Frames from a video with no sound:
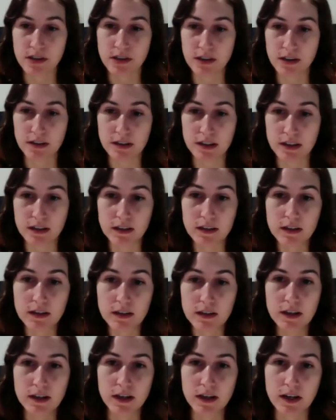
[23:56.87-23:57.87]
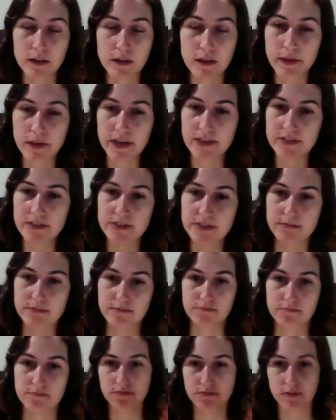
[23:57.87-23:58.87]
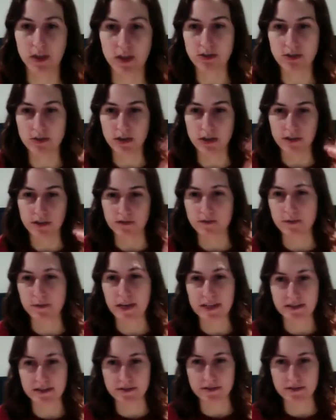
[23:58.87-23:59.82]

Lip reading: out there, as massive